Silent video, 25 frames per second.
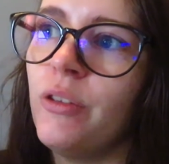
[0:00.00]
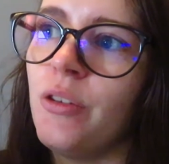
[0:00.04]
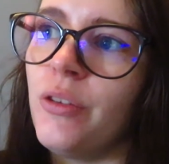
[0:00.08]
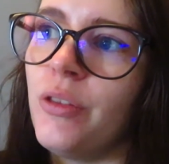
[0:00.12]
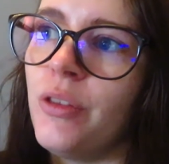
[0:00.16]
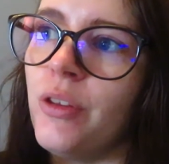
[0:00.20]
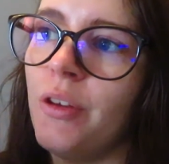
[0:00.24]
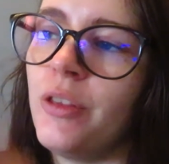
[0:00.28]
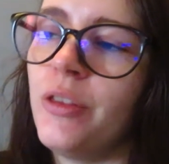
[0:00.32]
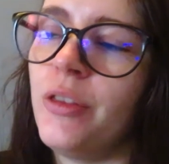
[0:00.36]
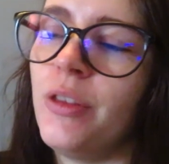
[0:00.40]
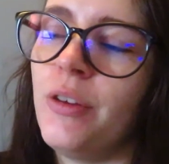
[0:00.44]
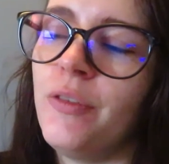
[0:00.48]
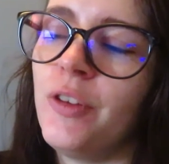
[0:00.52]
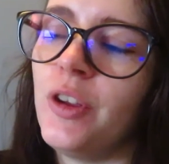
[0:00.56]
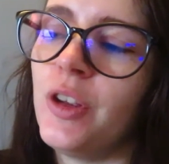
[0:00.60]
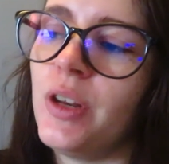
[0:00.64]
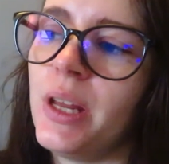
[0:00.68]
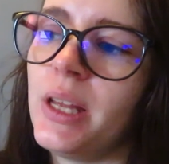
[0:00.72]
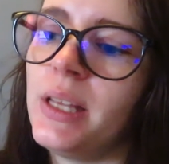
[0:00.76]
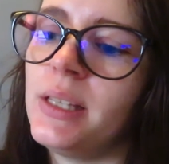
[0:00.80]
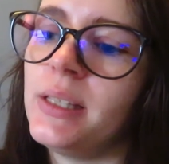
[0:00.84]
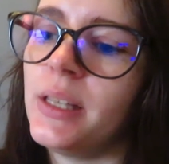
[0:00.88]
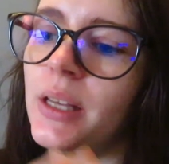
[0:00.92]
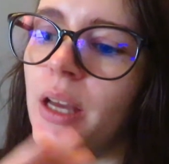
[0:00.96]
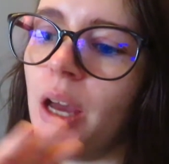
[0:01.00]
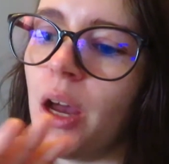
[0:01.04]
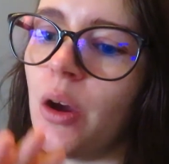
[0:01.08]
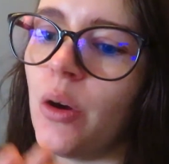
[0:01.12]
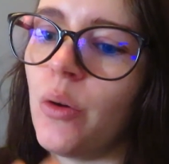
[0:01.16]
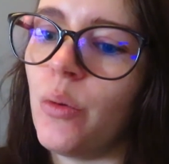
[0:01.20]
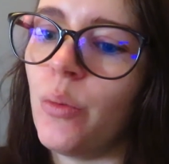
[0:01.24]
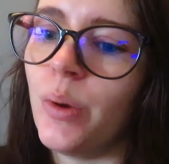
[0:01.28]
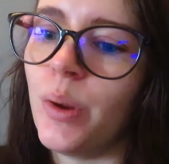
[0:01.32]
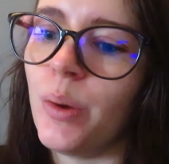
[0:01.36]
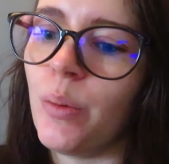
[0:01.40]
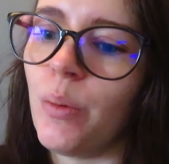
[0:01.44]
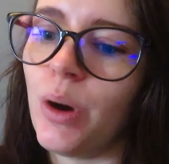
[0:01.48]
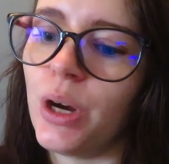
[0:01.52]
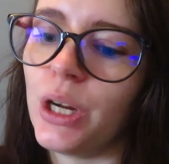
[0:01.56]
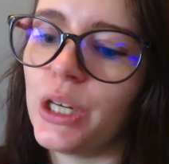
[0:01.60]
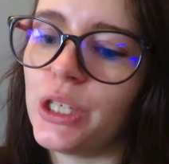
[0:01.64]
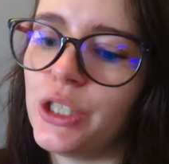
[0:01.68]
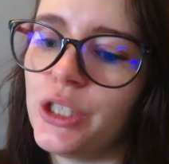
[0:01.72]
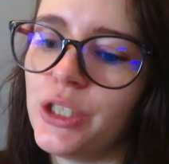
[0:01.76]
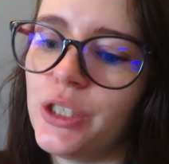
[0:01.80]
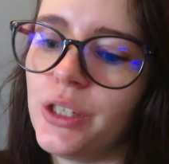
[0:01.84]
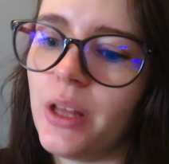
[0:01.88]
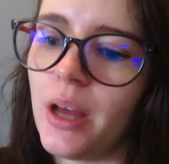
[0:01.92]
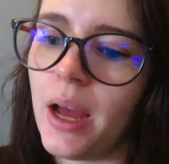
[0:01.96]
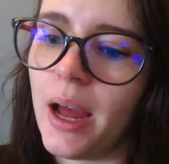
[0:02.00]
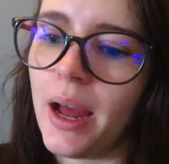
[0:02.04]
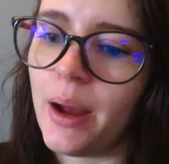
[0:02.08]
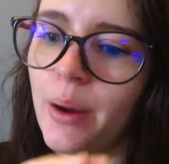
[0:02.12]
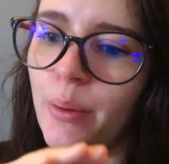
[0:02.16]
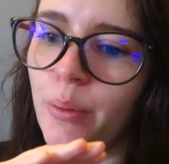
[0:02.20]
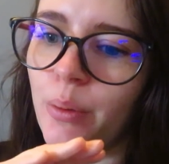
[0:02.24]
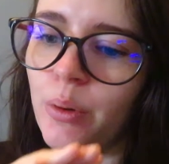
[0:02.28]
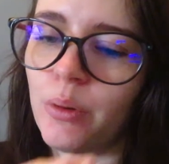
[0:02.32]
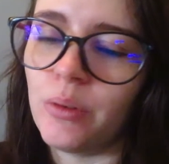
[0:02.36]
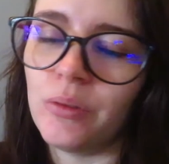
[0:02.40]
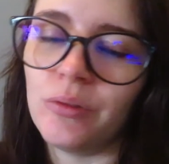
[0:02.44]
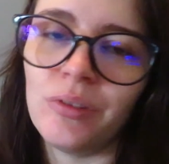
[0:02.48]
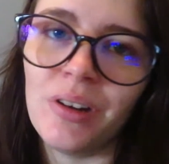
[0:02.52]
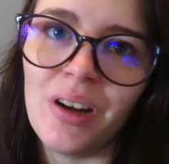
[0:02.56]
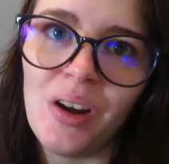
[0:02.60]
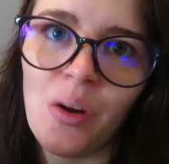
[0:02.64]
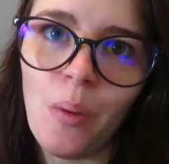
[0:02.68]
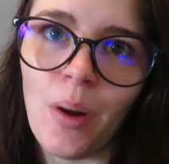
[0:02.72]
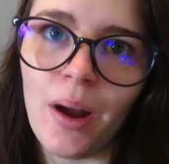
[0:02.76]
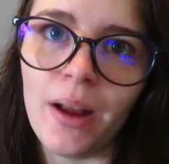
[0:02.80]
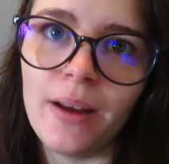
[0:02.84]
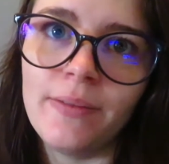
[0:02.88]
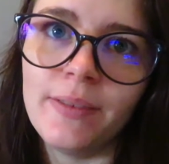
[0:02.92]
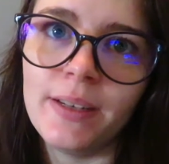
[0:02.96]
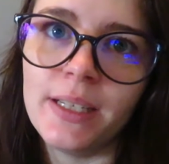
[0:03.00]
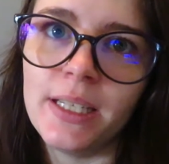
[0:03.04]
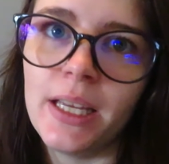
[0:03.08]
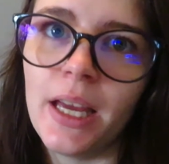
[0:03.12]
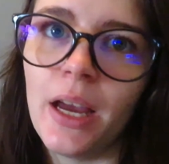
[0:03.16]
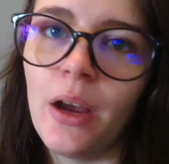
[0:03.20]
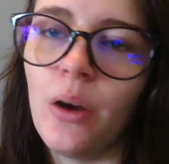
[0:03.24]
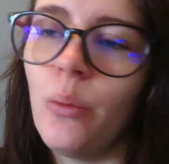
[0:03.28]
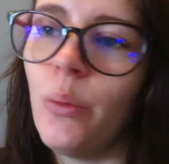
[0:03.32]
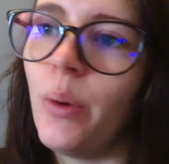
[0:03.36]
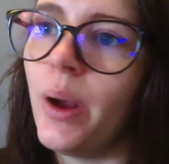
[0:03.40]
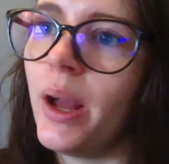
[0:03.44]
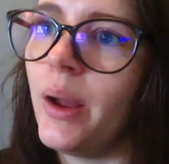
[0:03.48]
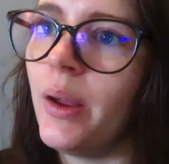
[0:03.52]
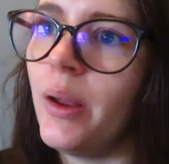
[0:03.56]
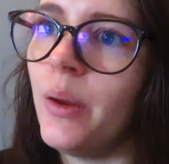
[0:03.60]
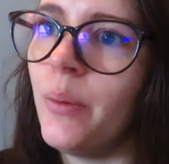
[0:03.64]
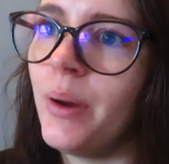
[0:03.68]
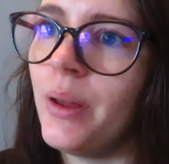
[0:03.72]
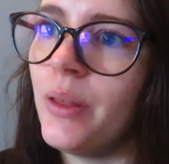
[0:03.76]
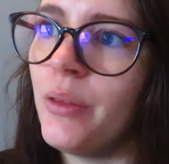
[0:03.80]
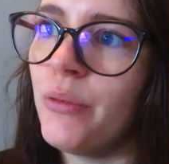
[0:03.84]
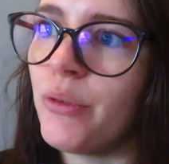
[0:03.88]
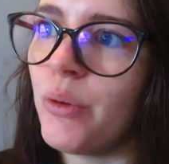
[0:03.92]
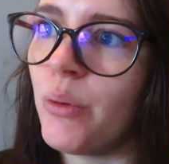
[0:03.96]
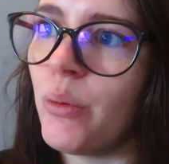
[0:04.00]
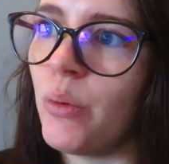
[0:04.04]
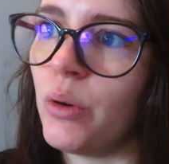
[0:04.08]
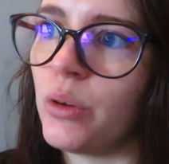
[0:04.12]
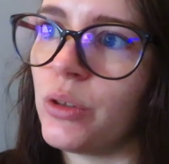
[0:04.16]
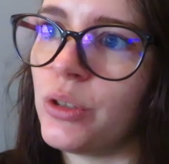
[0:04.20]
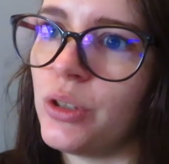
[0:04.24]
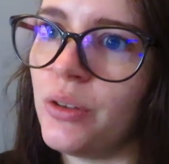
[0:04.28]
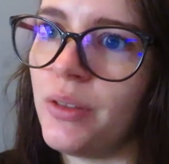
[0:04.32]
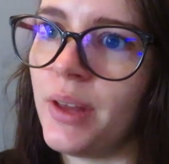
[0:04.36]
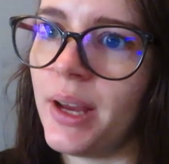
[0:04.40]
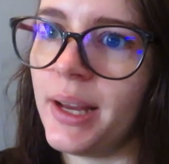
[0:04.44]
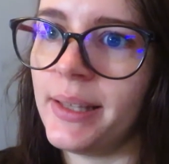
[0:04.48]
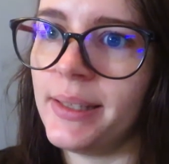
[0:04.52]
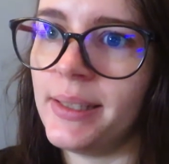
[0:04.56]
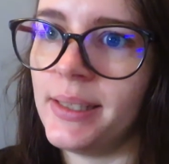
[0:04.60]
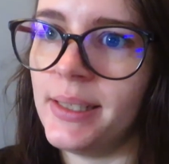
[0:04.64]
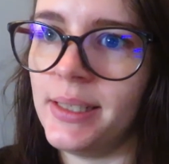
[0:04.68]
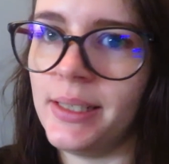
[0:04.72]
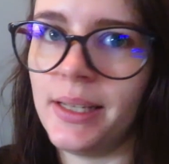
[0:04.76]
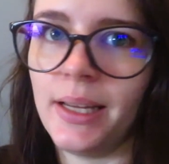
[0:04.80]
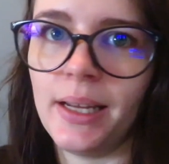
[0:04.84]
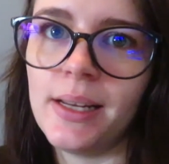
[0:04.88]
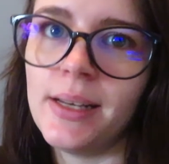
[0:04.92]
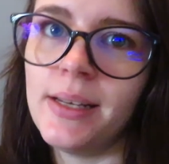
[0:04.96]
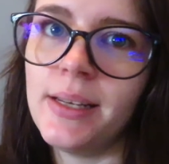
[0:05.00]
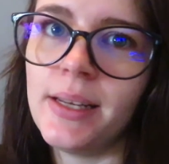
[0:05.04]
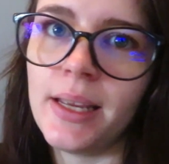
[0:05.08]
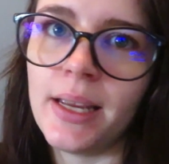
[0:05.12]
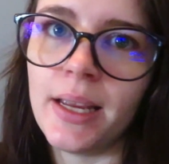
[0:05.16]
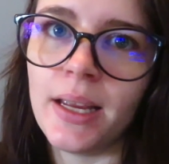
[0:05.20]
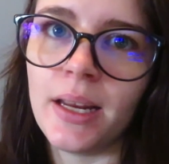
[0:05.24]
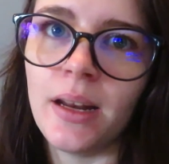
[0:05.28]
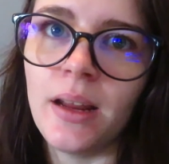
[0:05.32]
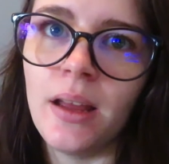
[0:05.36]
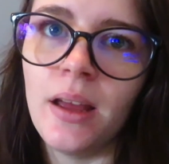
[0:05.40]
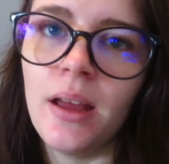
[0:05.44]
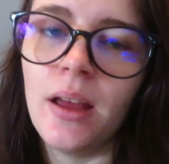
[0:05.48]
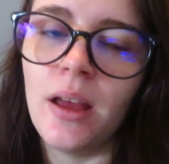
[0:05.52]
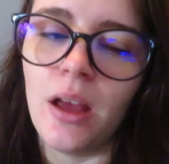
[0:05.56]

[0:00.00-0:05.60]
the few days ago we watched our rewind video where it went through all 2019